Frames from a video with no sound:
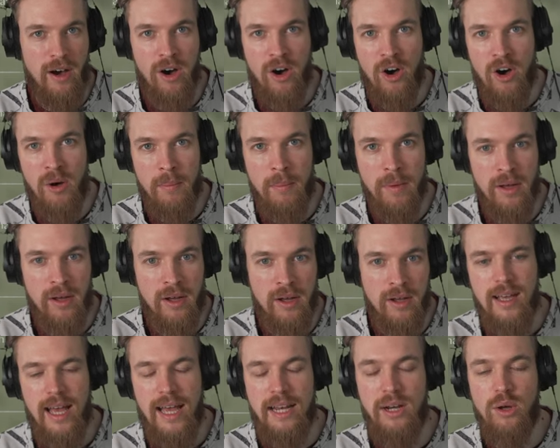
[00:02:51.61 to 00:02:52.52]

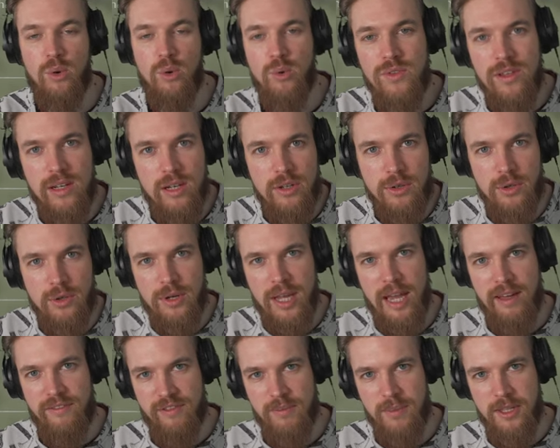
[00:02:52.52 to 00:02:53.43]
armor, and all the loot you
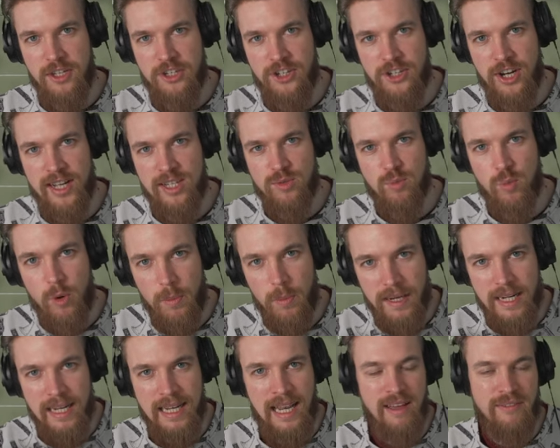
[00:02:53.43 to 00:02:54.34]
get from this chest will
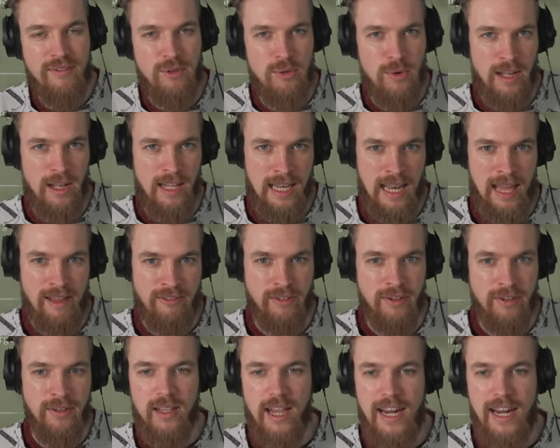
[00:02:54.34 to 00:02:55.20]
be level 11.